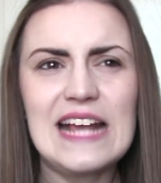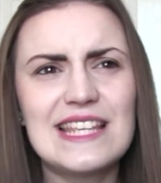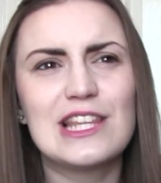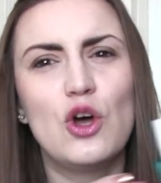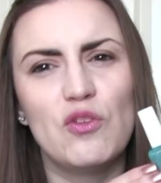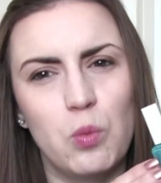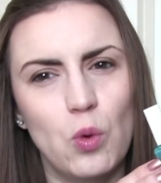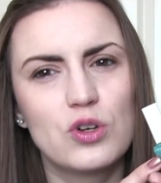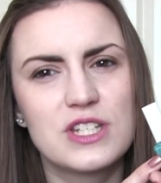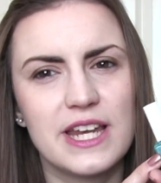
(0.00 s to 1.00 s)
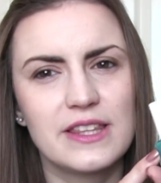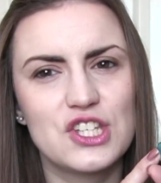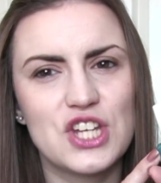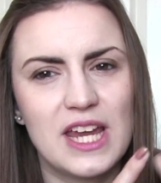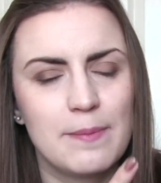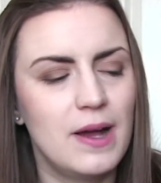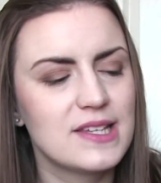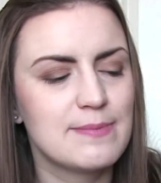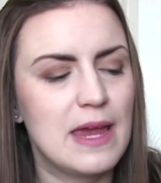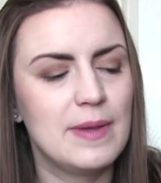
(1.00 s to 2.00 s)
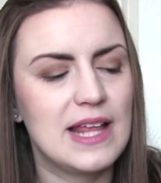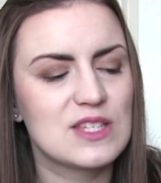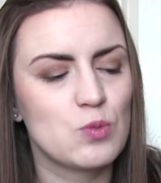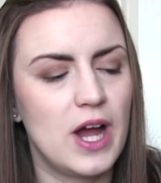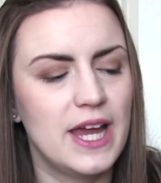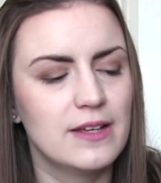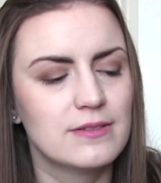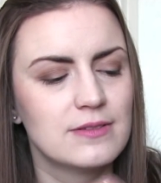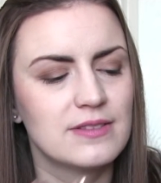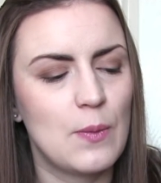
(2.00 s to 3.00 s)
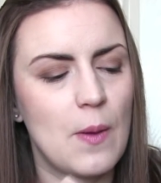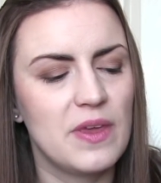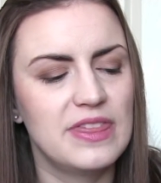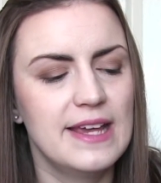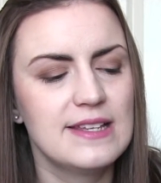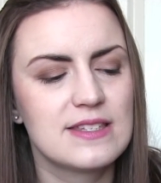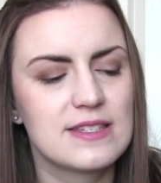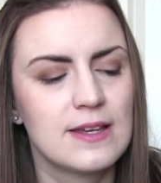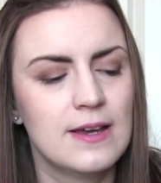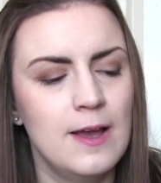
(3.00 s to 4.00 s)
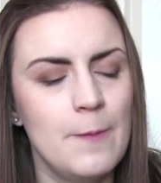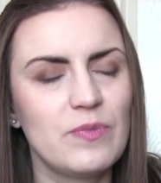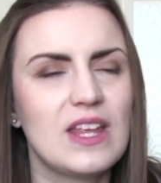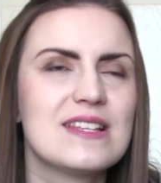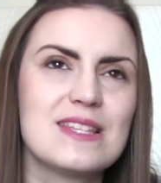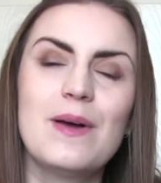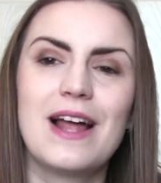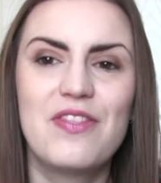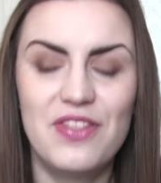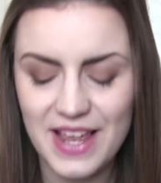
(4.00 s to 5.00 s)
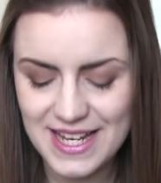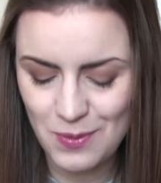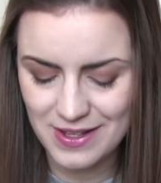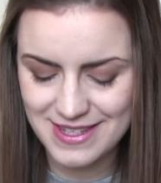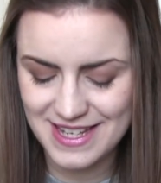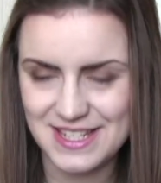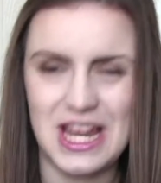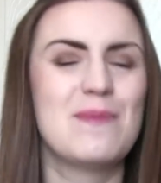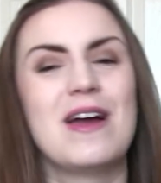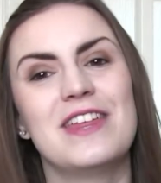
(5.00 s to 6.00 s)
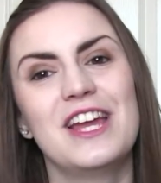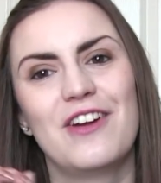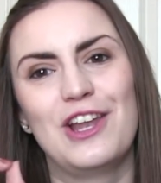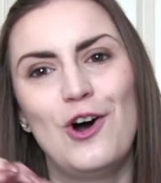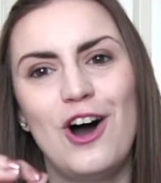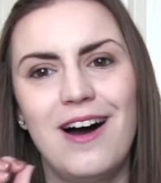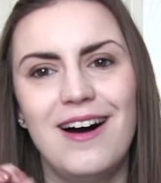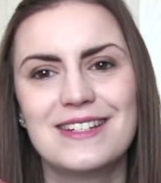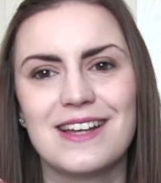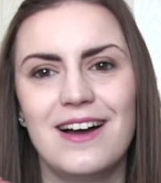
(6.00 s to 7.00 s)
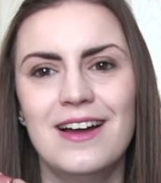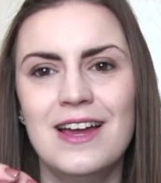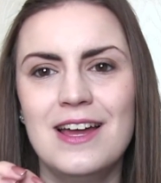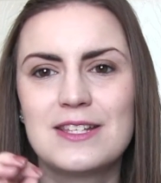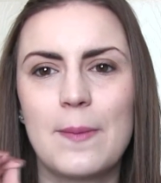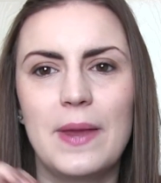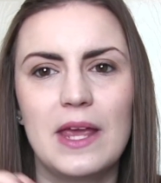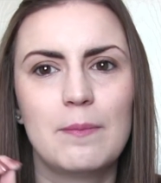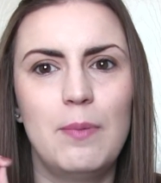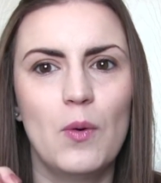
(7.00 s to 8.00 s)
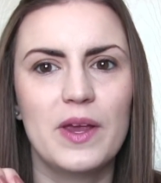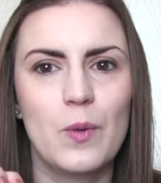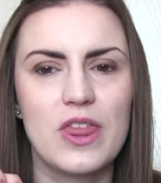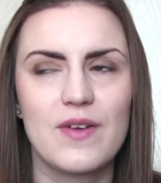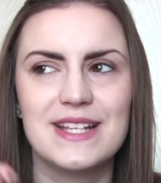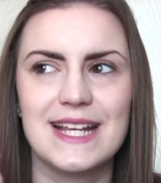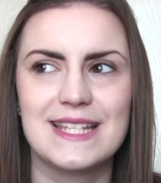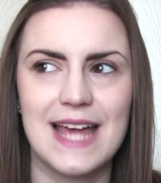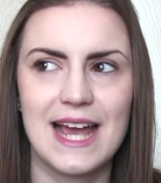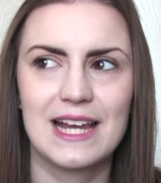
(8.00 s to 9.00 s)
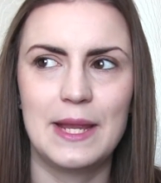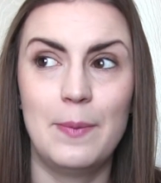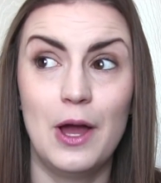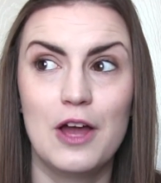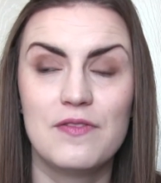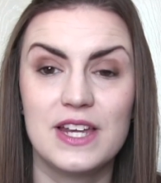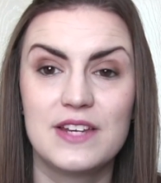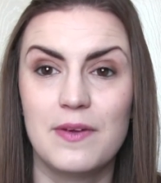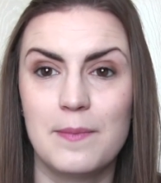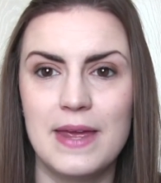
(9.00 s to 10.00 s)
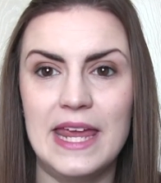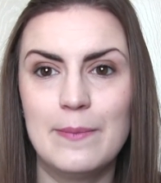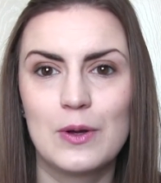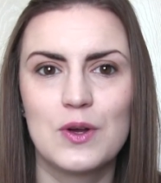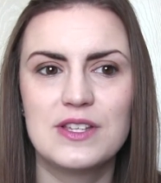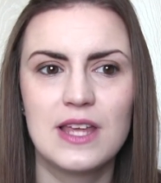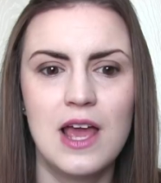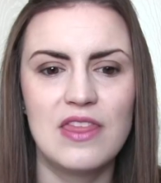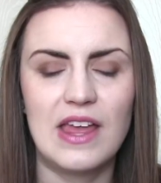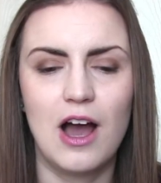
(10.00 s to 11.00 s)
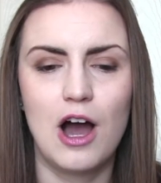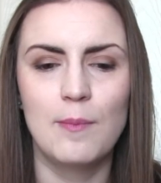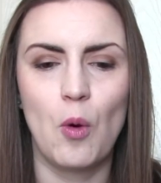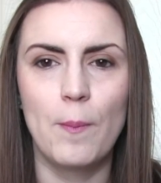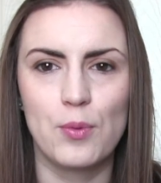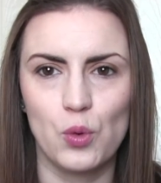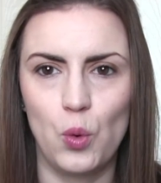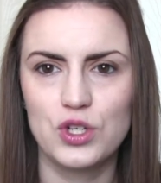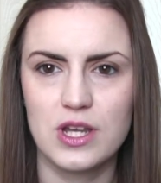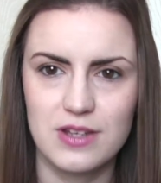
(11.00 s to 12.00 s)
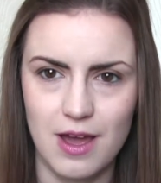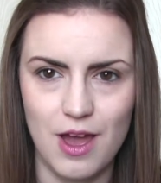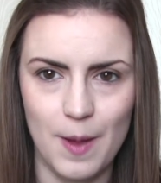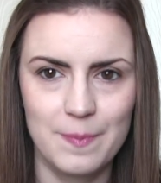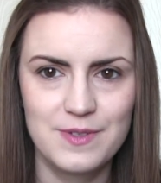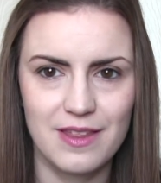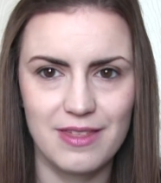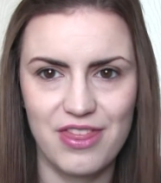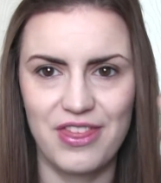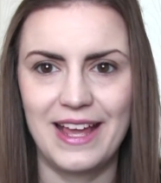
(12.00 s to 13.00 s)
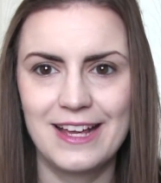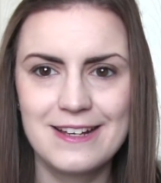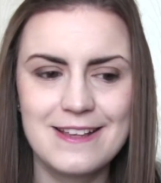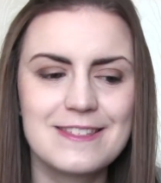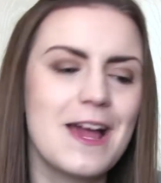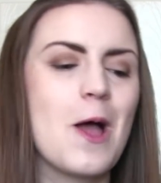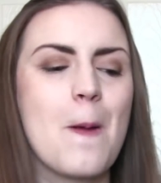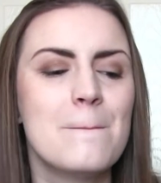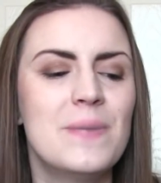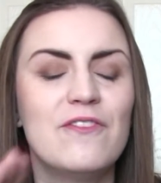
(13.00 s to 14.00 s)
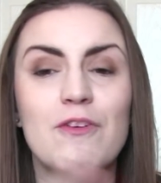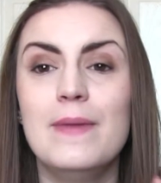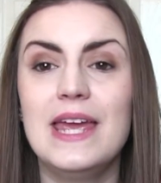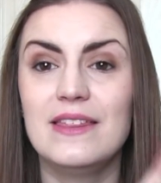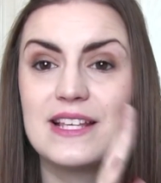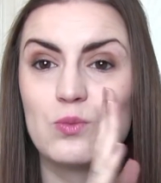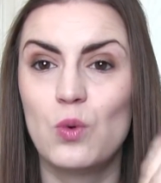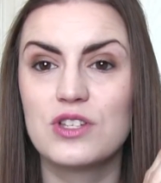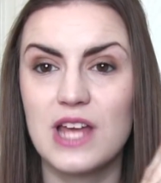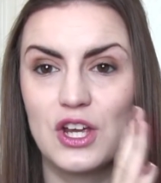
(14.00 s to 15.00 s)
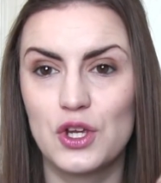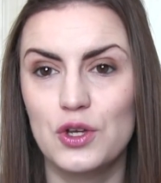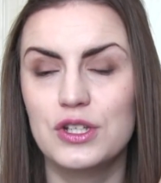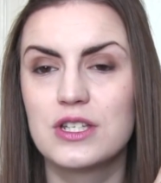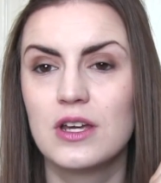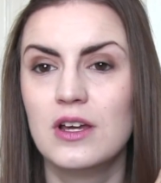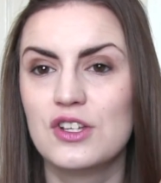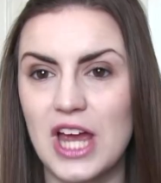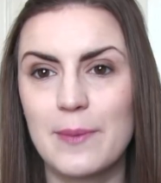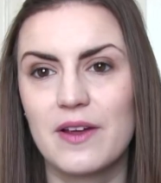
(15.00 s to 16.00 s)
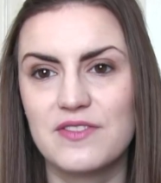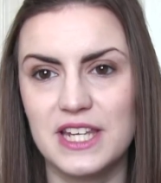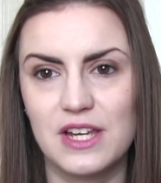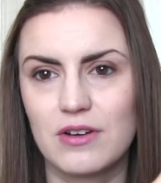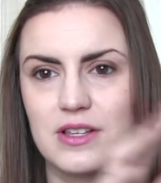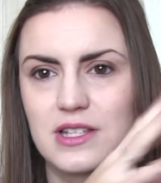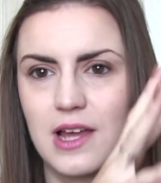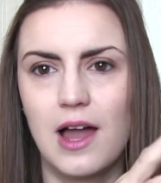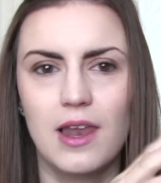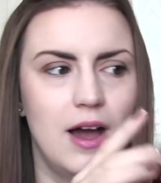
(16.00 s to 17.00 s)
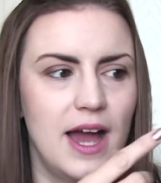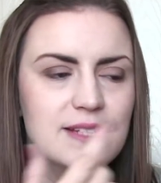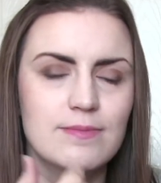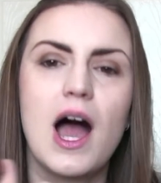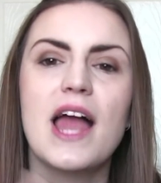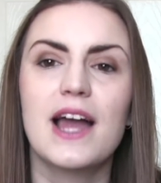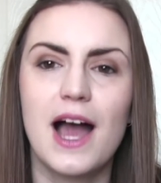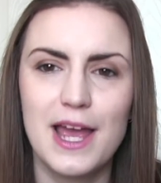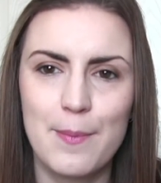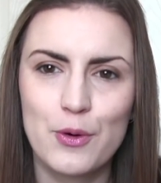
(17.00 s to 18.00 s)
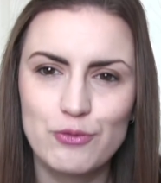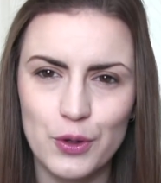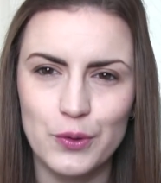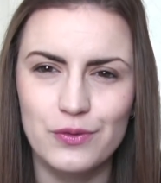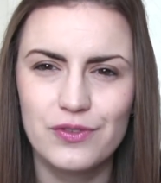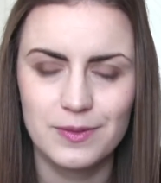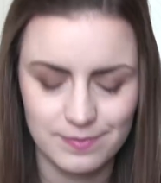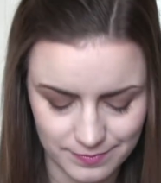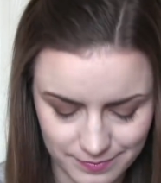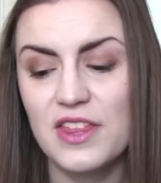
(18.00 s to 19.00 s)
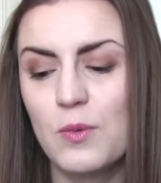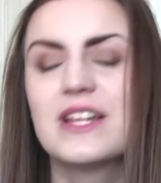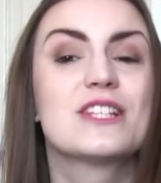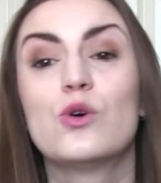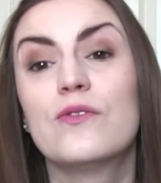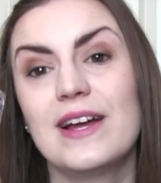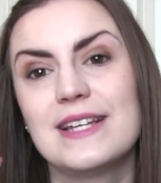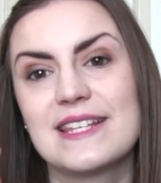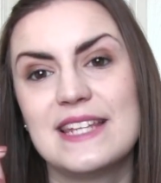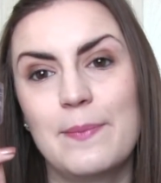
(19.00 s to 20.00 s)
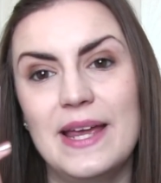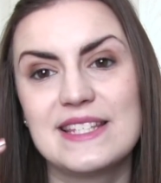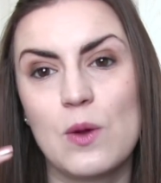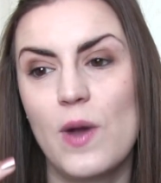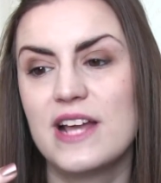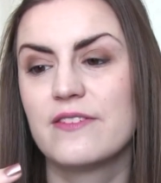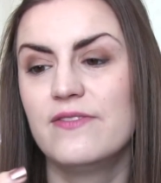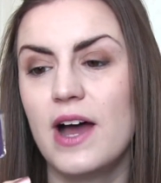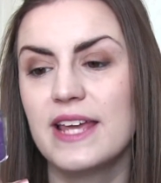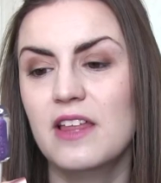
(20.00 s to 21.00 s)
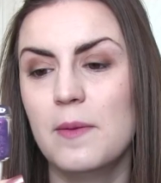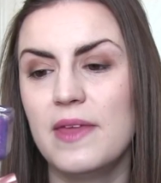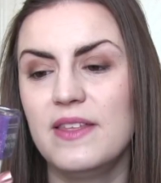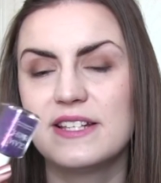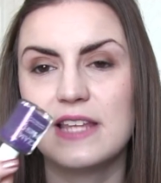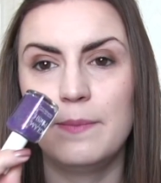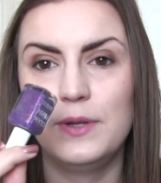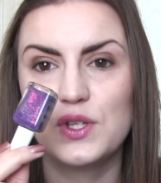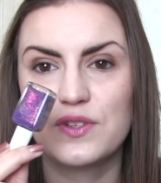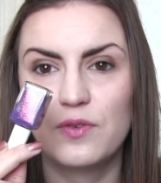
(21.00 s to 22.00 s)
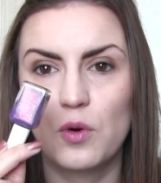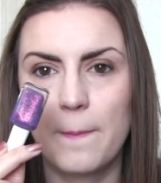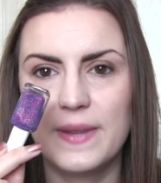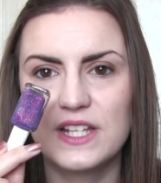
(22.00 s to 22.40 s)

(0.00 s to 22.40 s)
isn't a lot of water in the chamber, so maybe that's why they went with this. So these ones this time, I think, are a lot harder to pinpoint whether it's exactly perfect for me, because they are more broader termed things. But for me, this was a good Chamber of Secrets colour. I approve. The other one is called Fantastic Beasts and Where to Find Them, and this is a beautiful